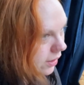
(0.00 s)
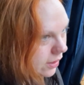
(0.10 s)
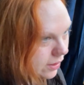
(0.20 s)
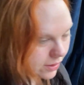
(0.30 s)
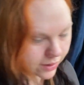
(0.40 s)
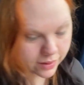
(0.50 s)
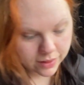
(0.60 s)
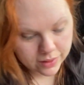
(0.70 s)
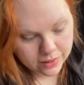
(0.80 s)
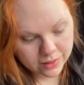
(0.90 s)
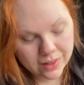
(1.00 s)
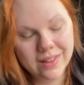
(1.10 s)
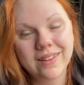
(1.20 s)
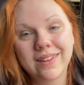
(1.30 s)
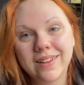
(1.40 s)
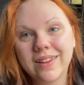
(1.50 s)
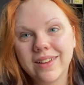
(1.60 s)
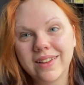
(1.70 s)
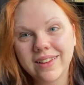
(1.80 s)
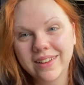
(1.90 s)

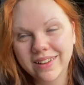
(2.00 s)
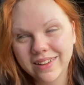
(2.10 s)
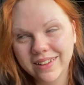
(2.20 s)
No one is speaking in this clip.